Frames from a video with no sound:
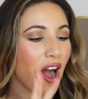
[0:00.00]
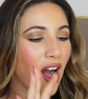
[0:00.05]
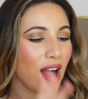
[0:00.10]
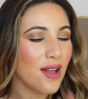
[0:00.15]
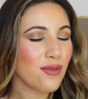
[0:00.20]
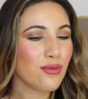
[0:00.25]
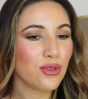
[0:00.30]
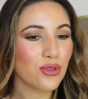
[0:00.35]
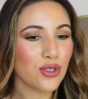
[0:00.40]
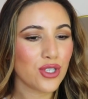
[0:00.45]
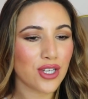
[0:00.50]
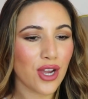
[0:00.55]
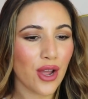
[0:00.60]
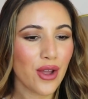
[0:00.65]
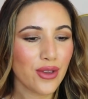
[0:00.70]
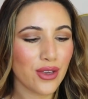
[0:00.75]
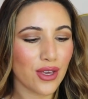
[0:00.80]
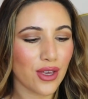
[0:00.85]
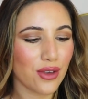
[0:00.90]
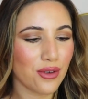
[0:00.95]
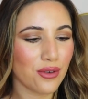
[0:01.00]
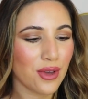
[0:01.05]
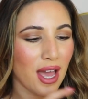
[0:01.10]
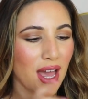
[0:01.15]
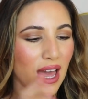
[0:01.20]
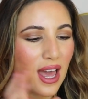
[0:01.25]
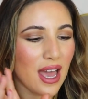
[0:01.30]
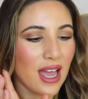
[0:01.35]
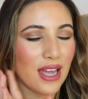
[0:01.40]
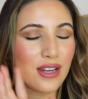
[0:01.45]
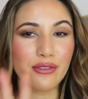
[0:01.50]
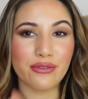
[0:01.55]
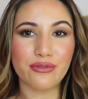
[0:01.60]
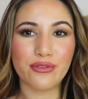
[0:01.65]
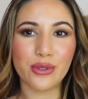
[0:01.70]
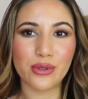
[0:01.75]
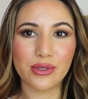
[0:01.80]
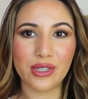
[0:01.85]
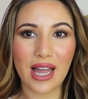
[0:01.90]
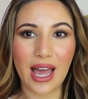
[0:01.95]
I will show you in a
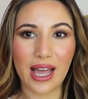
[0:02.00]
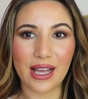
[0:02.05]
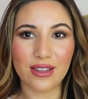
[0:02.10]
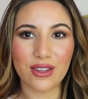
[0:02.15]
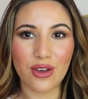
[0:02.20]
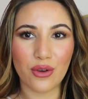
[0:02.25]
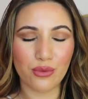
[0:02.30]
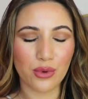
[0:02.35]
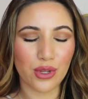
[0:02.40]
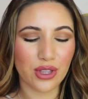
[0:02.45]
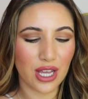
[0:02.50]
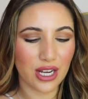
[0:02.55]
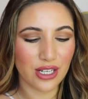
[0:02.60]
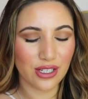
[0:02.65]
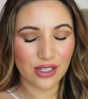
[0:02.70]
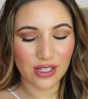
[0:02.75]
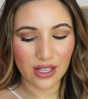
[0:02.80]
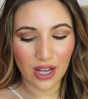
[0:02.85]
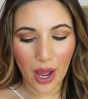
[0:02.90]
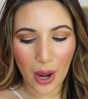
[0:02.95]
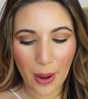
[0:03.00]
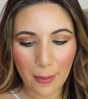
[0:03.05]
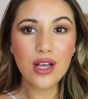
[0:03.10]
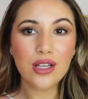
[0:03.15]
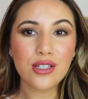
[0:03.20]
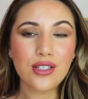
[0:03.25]
full length of what they look like.